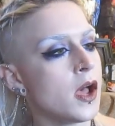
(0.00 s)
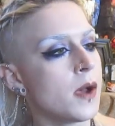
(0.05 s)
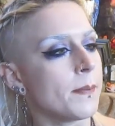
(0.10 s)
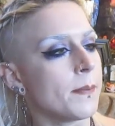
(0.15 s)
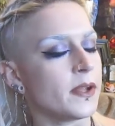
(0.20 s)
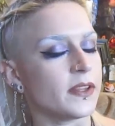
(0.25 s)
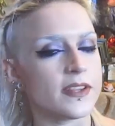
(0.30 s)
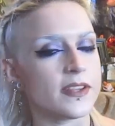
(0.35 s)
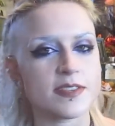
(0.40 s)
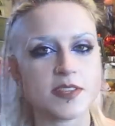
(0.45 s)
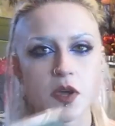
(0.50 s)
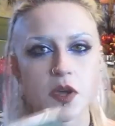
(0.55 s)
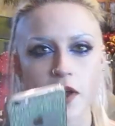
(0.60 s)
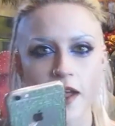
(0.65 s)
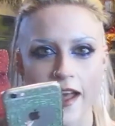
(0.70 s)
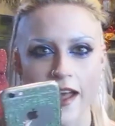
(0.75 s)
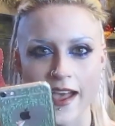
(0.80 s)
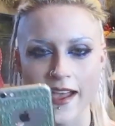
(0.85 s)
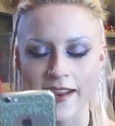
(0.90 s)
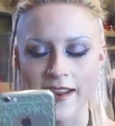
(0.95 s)
But let's go
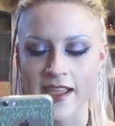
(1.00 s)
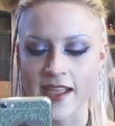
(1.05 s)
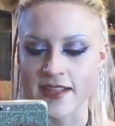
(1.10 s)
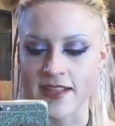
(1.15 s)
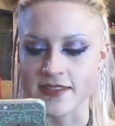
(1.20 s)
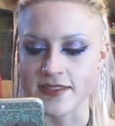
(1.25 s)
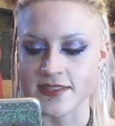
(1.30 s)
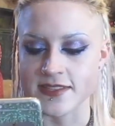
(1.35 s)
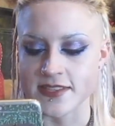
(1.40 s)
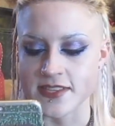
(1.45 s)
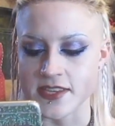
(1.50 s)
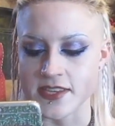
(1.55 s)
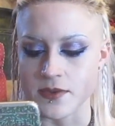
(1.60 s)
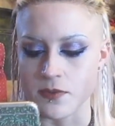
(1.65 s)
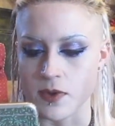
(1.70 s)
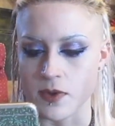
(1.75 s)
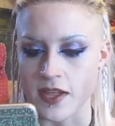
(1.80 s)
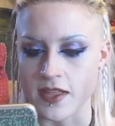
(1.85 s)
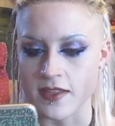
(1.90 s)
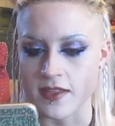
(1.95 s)
ahead and see
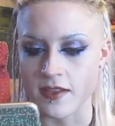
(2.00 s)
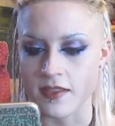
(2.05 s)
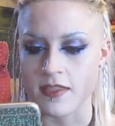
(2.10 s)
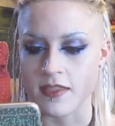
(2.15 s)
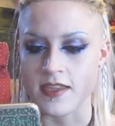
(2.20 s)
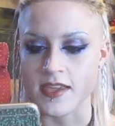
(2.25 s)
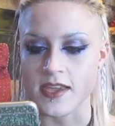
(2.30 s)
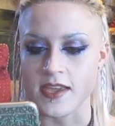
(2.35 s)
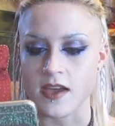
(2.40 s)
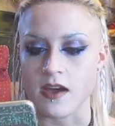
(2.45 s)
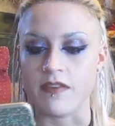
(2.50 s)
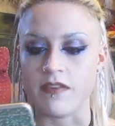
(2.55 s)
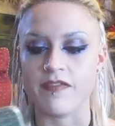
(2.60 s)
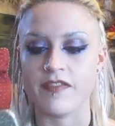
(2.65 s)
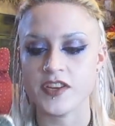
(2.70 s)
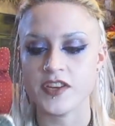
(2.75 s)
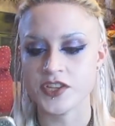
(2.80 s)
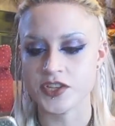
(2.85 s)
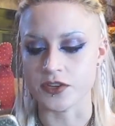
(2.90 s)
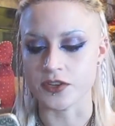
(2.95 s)
what the
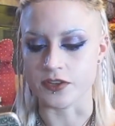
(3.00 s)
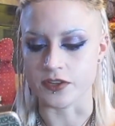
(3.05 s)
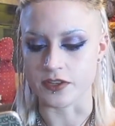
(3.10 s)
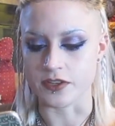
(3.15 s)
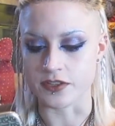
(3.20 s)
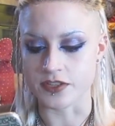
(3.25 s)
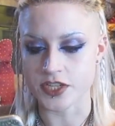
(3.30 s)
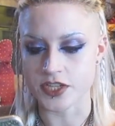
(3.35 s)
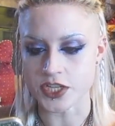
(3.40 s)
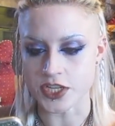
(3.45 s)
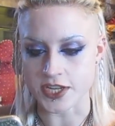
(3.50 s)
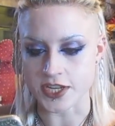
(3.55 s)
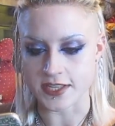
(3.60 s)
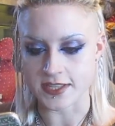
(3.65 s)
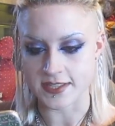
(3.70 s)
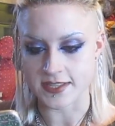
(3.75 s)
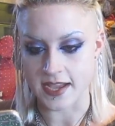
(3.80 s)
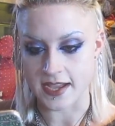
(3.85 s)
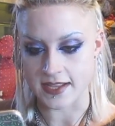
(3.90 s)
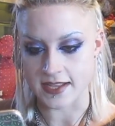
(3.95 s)
official sheet
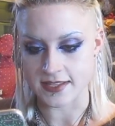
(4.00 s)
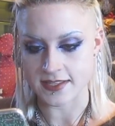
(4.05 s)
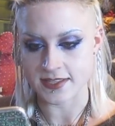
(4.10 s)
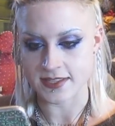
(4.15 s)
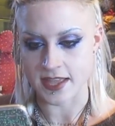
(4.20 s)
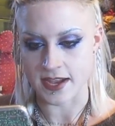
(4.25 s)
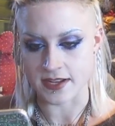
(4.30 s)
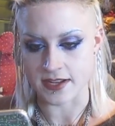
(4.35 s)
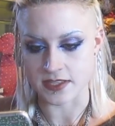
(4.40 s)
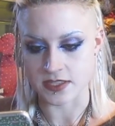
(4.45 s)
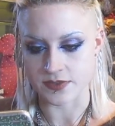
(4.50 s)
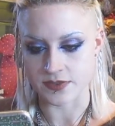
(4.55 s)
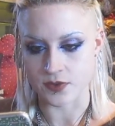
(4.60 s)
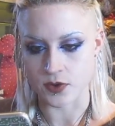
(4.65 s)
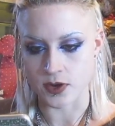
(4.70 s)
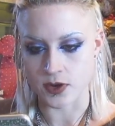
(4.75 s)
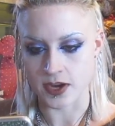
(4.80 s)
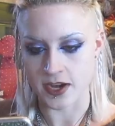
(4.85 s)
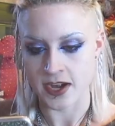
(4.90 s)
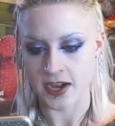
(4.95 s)
says that it's
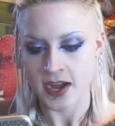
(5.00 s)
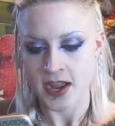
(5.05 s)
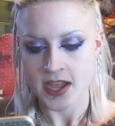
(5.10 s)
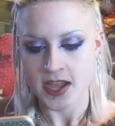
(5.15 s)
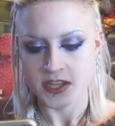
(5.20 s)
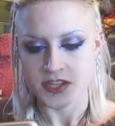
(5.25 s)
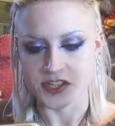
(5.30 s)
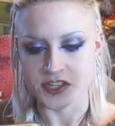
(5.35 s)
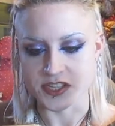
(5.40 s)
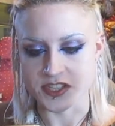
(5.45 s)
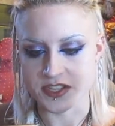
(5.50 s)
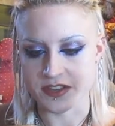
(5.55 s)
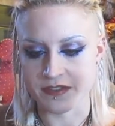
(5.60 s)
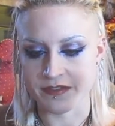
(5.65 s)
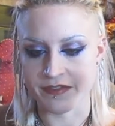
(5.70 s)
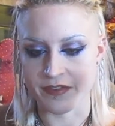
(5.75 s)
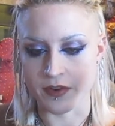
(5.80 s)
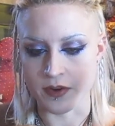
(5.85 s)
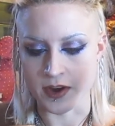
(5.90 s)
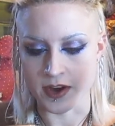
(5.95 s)
for, just
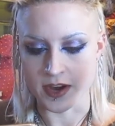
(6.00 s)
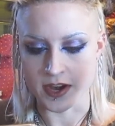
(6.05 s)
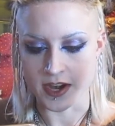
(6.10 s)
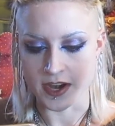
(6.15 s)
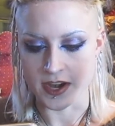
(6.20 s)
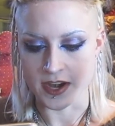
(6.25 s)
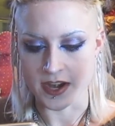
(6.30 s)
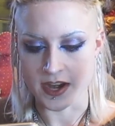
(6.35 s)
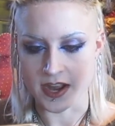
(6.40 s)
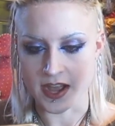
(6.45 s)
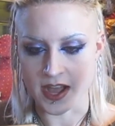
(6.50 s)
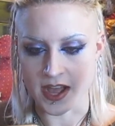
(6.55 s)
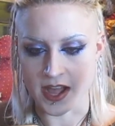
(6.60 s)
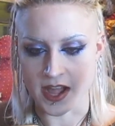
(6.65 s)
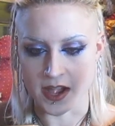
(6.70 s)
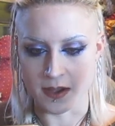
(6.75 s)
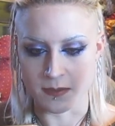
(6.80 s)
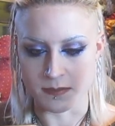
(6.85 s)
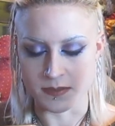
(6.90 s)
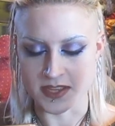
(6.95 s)
for
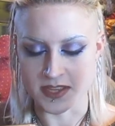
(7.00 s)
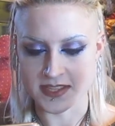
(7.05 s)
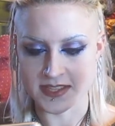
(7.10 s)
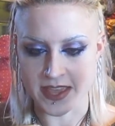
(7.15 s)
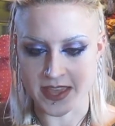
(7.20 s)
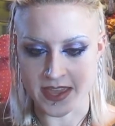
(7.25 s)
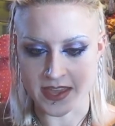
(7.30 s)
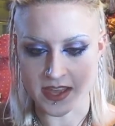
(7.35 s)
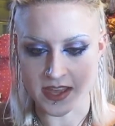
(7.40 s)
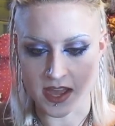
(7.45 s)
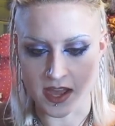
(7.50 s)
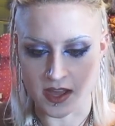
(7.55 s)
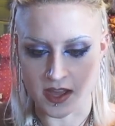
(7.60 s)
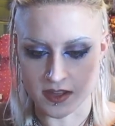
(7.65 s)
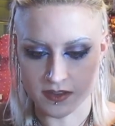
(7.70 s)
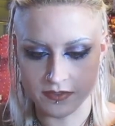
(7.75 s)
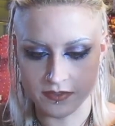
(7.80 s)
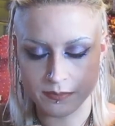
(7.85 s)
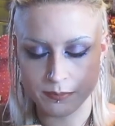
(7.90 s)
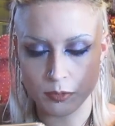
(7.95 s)
um, the sake
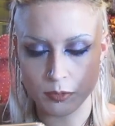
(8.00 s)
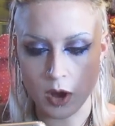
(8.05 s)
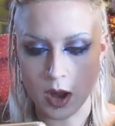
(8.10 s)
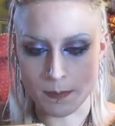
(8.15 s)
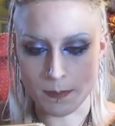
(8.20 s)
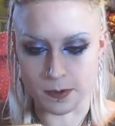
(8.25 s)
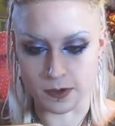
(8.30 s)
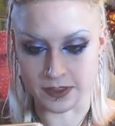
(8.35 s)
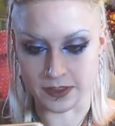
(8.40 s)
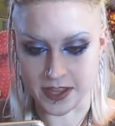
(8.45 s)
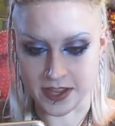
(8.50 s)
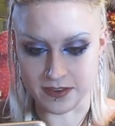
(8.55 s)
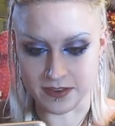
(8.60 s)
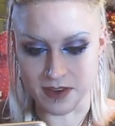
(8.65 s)
of properly